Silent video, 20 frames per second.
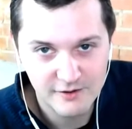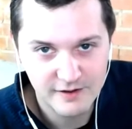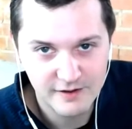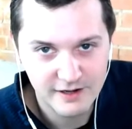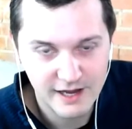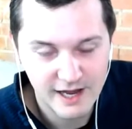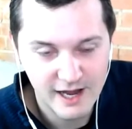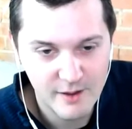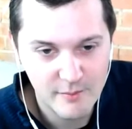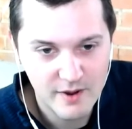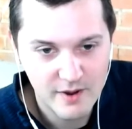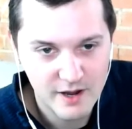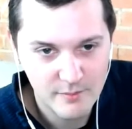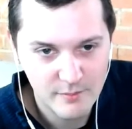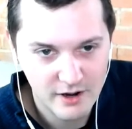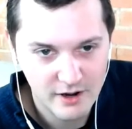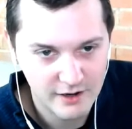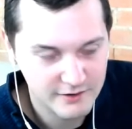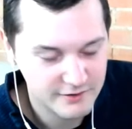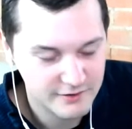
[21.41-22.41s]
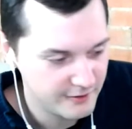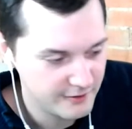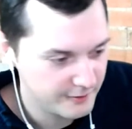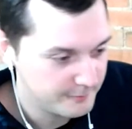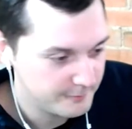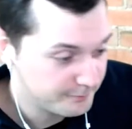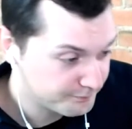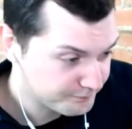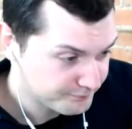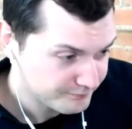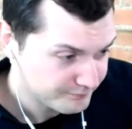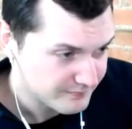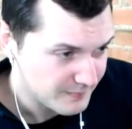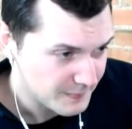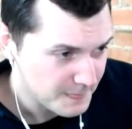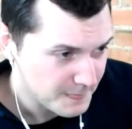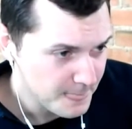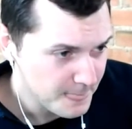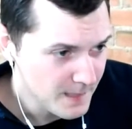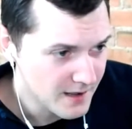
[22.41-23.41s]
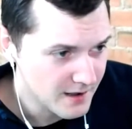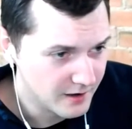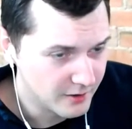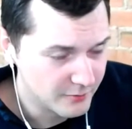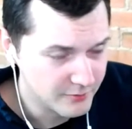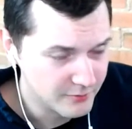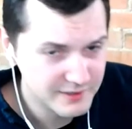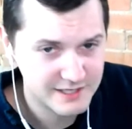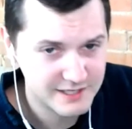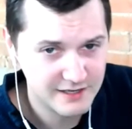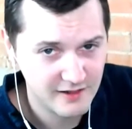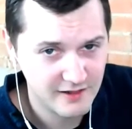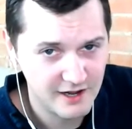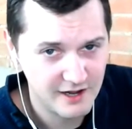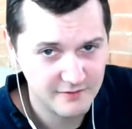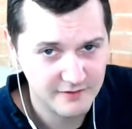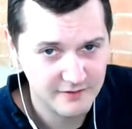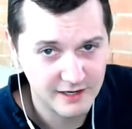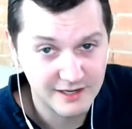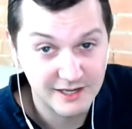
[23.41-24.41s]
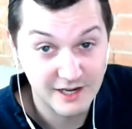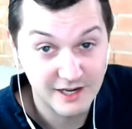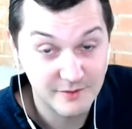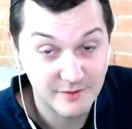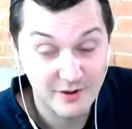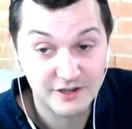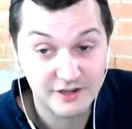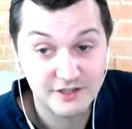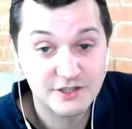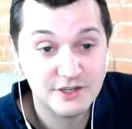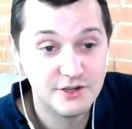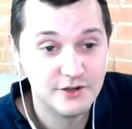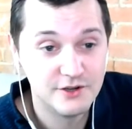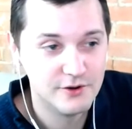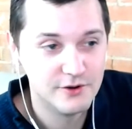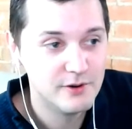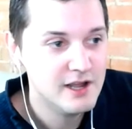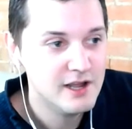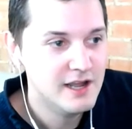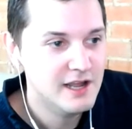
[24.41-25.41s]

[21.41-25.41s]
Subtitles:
at Campaign Monitor. We see a lot of it at Kickbox too.